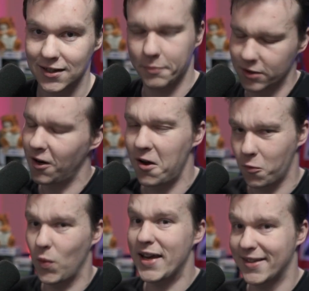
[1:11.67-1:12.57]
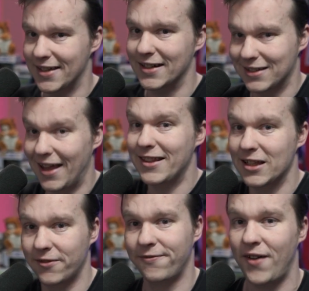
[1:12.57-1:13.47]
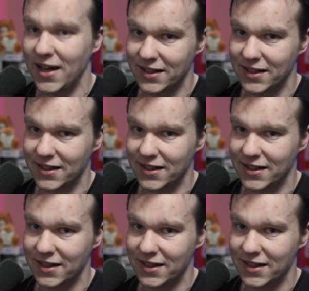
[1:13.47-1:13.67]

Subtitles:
But there are weird things like this fight